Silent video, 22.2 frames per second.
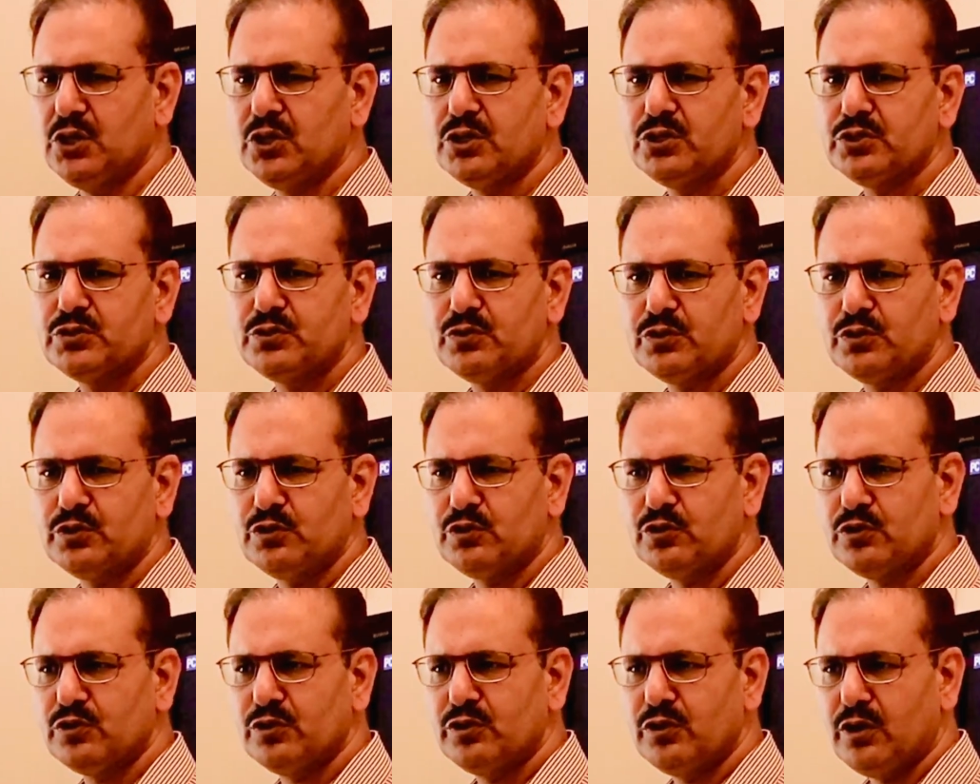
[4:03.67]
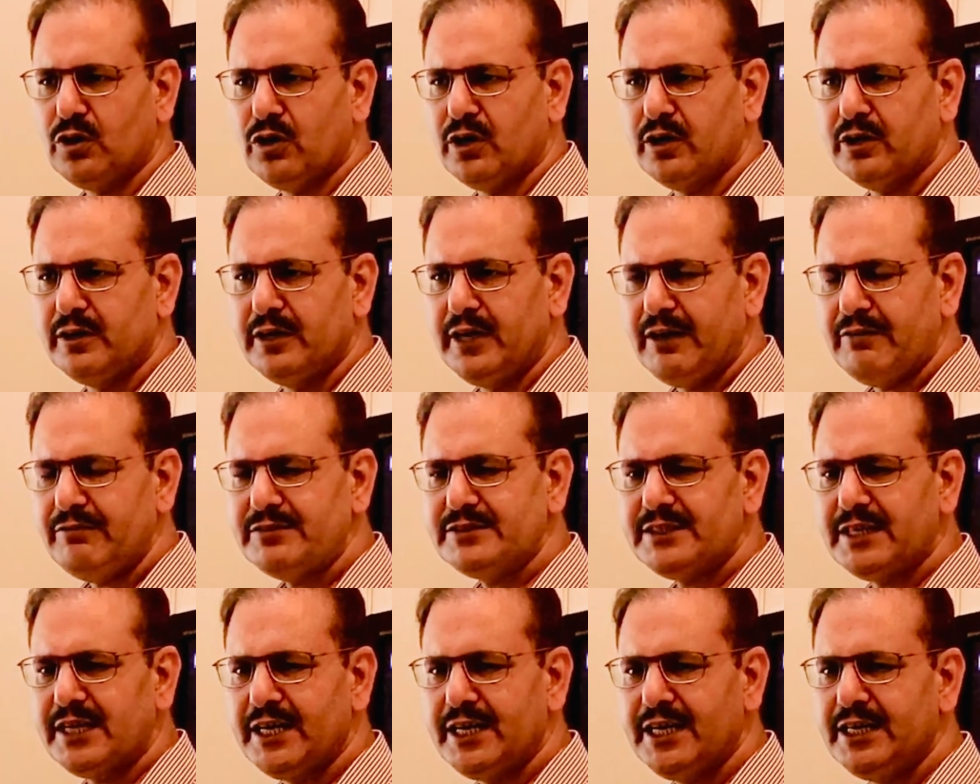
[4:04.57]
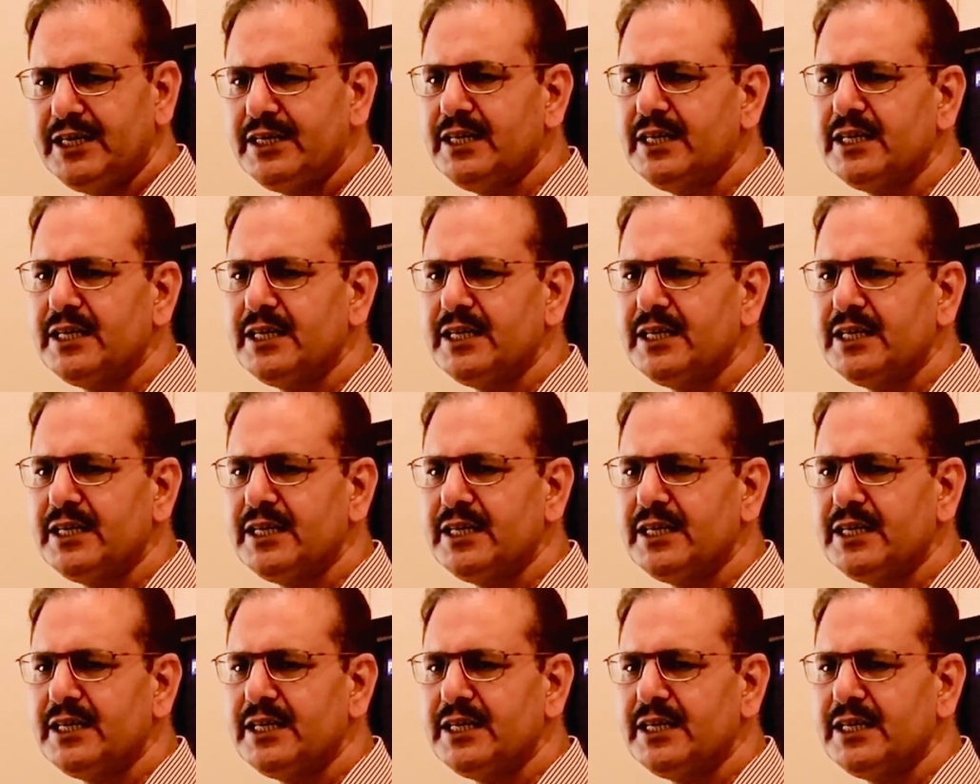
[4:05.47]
So on left side,